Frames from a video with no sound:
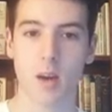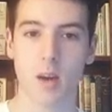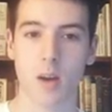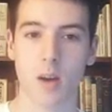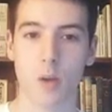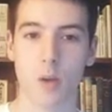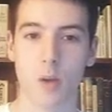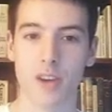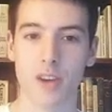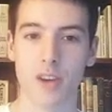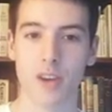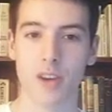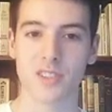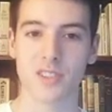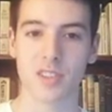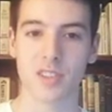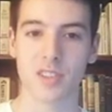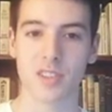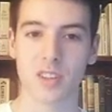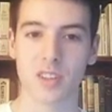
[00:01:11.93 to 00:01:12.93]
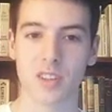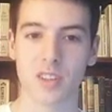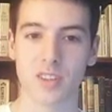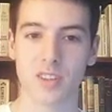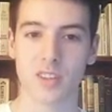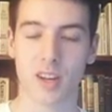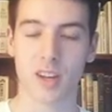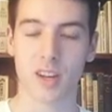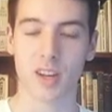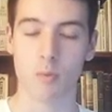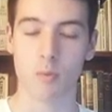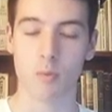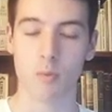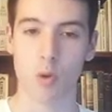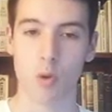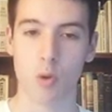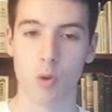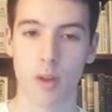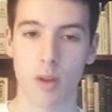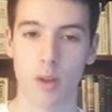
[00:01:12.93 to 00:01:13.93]
whereas Nakamura
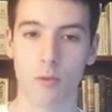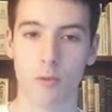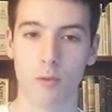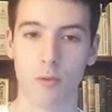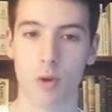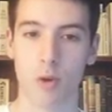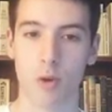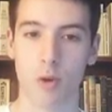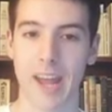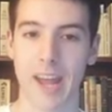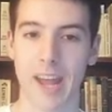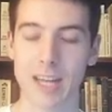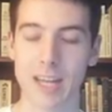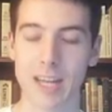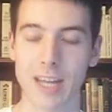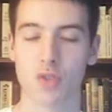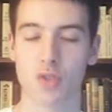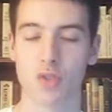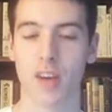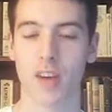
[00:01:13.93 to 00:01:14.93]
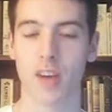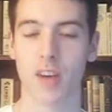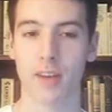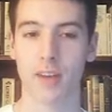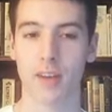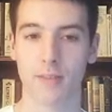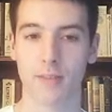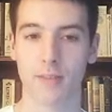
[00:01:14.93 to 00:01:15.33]
went for h5,